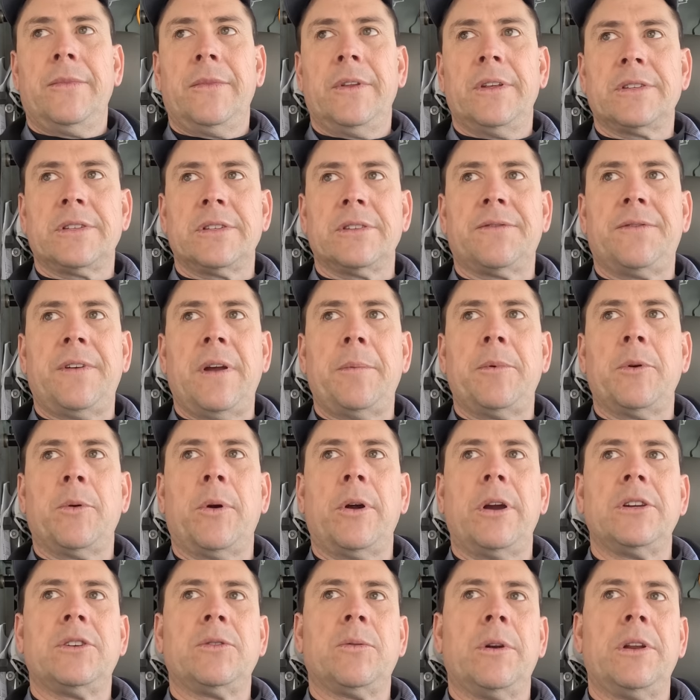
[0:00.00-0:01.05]
This is
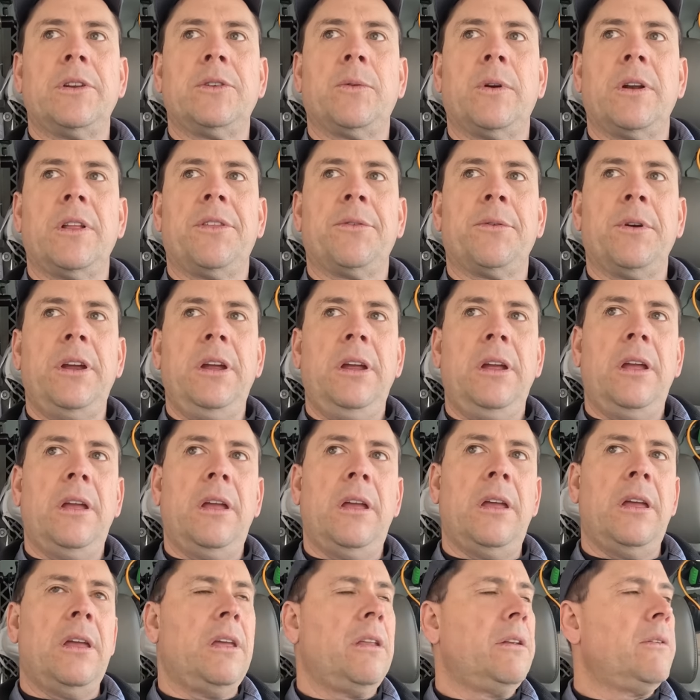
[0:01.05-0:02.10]
February 2023,
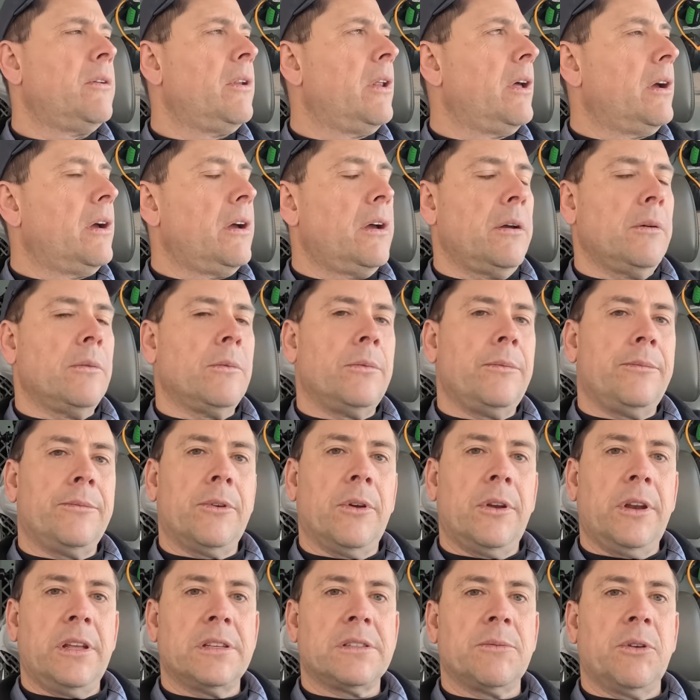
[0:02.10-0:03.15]
and uh, going
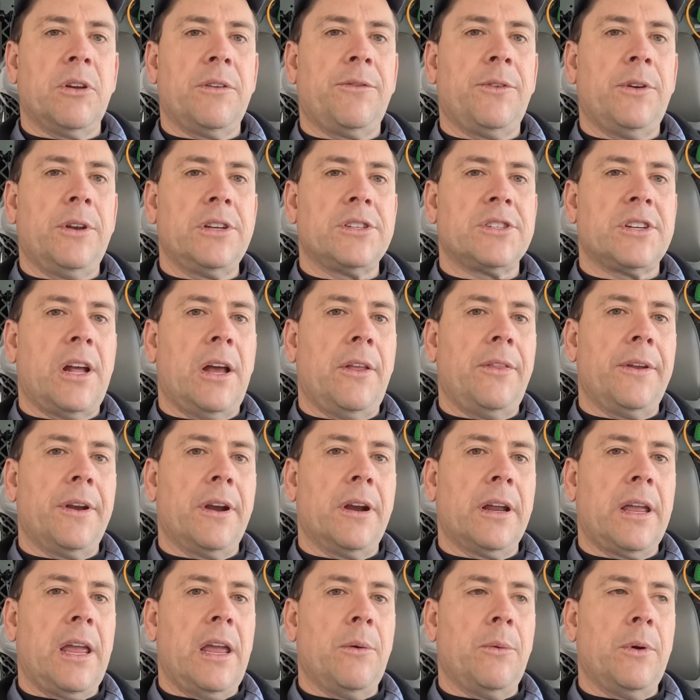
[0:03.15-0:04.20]
to get some good footage down
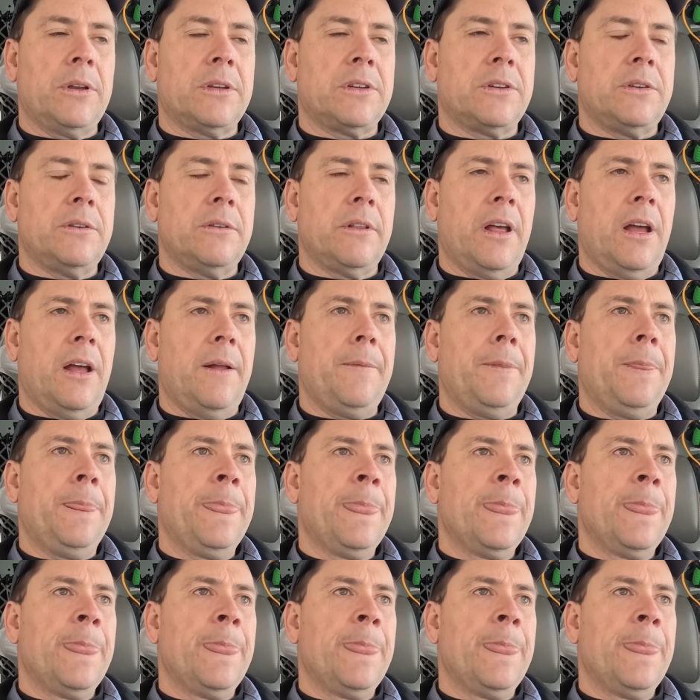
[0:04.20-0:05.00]
there. I can't wait to do that.